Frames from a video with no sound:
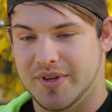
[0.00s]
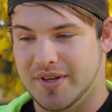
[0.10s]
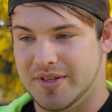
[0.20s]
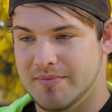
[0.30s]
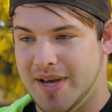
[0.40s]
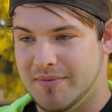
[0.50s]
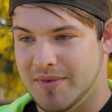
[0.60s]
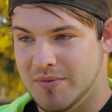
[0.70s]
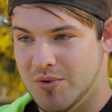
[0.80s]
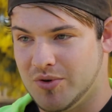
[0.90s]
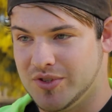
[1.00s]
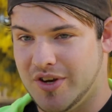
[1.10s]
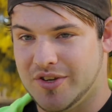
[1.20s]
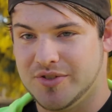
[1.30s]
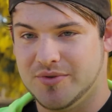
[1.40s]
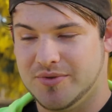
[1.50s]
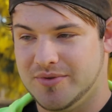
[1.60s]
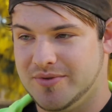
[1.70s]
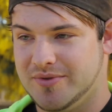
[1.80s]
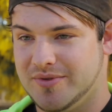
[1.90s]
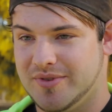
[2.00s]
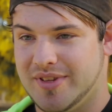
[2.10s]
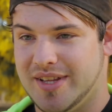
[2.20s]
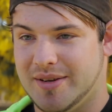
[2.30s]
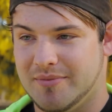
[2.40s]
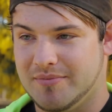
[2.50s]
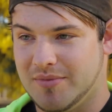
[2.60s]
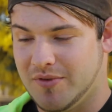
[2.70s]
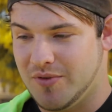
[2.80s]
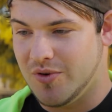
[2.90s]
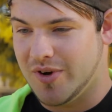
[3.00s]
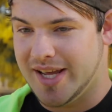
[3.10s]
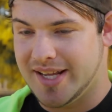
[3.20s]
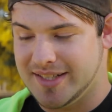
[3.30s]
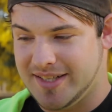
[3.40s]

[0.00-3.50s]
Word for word: it's made me more social than beforehand